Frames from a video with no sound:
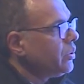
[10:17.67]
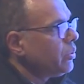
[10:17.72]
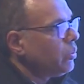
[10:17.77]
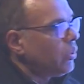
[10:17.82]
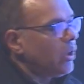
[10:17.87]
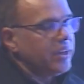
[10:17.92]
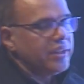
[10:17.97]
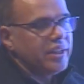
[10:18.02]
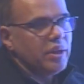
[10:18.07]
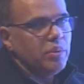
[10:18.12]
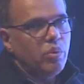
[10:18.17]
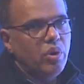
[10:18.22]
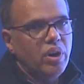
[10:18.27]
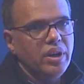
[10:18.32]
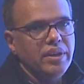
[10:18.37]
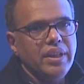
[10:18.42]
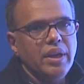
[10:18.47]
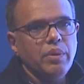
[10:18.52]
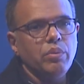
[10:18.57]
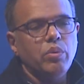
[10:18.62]
what they
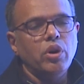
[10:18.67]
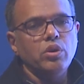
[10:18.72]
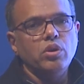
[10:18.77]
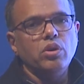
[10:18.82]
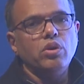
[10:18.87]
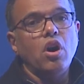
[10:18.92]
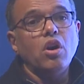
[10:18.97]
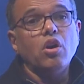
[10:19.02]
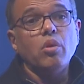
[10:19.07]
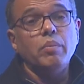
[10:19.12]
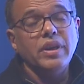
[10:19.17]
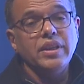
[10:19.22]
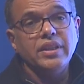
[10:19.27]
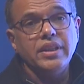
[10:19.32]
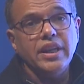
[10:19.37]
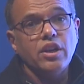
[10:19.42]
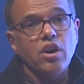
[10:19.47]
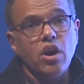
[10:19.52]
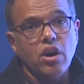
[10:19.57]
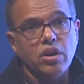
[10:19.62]
want to document
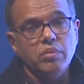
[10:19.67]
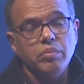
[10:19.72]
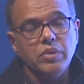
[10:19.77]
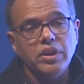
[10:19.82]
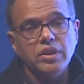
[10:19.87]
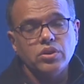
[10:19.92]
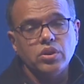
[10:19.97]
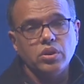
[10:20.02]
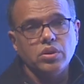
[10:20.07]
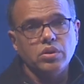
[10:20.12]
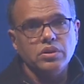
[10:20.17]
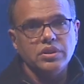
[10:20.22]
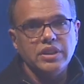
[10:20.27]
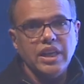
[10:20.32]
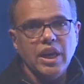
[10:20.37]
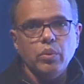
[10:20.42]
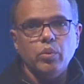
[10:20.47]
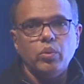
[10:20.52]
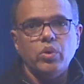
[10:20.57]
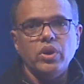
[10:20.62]
the economy. So
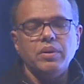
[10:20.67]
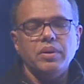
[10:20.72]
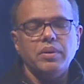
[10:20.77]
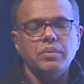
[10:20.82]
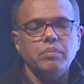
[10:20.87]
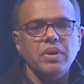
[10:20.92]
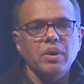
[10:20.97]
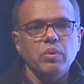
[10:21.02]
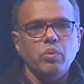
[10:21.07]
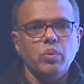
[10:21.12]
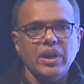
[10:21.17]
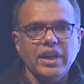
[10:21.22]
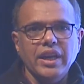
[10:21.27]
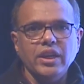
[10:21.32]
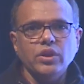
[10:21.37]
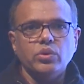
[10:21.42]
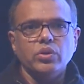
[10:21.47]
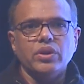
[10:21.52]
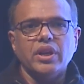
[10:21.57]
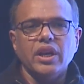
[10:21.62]
they would be
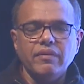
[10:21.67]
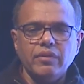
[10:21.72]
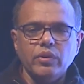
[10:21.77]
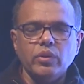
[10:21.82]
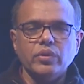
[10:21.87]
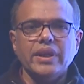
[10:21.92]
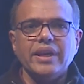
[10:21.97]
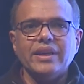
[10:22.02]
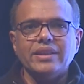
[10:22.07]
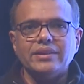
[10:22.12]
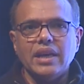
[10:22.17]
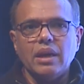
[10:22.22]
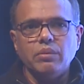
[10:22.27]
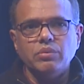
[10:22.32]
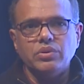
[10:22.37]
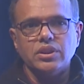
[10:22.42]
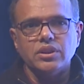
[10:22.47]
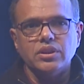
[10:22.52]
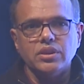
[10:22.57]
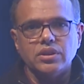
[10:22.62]
willing to give you the
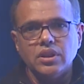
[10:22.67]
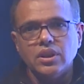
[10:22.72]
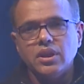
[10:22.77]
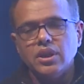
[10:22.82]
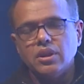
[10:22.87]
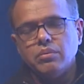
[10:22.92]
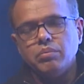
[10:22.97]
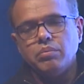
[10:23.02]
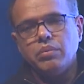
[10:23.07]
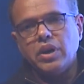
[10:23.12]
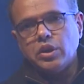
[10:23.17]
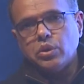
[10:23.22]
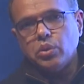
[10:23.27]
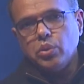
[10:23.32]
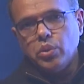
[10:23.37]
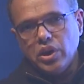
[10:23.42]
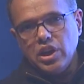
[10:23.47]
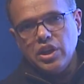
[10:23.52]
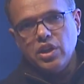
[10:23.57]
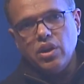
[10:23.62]
exemptions, but
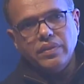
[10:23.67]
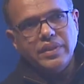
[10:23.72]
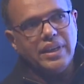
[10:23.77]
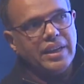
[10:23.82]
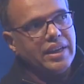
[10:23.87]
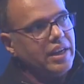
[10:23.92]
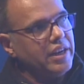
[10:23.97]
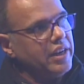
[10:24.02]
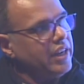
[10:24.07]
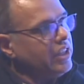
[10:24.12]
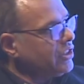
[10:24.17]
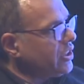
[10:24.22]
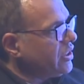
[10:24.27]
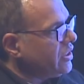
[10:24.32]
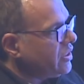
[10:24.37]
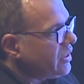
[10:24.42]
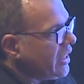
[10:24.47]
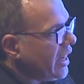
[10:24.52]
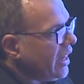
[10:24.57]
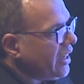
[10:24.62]
only on the
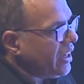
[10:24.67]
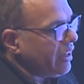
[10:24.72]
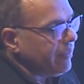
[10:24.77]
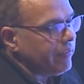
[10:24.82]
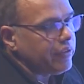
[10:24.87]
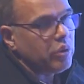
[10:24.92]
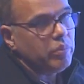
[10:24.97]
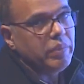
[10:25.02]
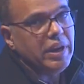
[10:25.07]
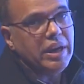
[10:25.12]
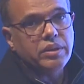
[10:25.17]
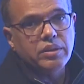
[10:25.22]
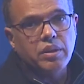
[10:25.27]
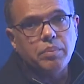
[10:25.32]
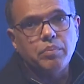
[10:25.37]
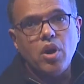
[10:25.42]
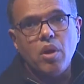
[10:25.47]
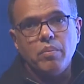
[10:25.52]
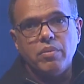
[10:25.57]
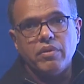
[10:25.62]
conditions that if you make the
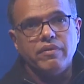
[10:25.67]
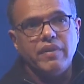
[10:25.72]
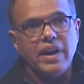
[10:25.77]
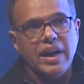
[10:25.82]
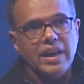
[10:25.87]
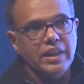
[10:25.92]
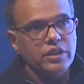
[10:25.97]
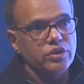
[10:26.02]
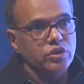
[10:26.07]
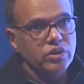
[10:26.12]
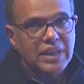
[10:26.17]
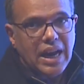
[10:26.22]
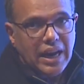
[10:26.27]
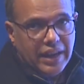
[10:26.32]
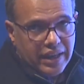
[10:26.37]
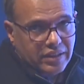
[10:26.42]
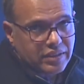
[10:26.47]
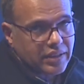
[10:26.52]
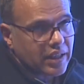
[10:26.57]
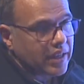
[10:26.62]
proper filing. So
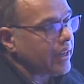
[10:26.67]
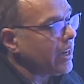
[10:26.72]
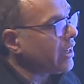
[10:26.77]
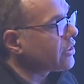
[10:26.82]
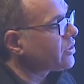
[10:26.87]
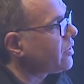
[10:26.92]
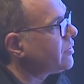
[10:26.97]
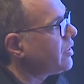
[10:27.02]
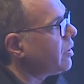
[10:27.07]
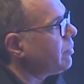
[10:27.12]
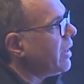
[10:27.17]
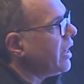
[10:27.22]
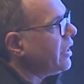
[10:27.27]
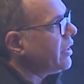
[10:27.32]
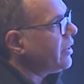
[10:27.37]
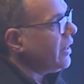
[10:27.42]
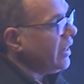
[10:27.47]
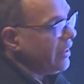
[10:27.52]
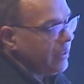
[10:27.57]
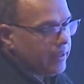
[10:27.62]
that is the crux of the
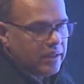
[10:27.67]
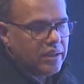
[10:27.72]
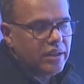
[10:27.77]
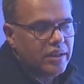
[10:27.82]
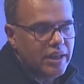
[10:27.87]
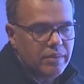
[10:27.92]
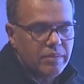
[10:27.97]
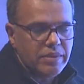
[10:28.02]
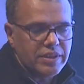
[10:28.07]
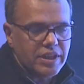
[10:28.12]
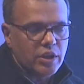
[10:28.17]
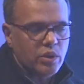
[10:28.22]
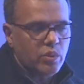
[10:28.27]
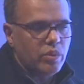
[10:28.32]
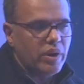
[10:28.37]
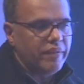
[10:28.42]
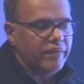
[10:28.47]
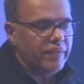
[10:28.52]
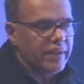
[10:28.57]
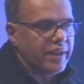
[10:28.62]
matter. And let me tell you
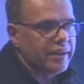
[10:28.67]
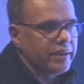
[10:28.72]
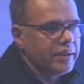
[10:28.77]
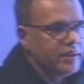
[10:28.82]
one thing.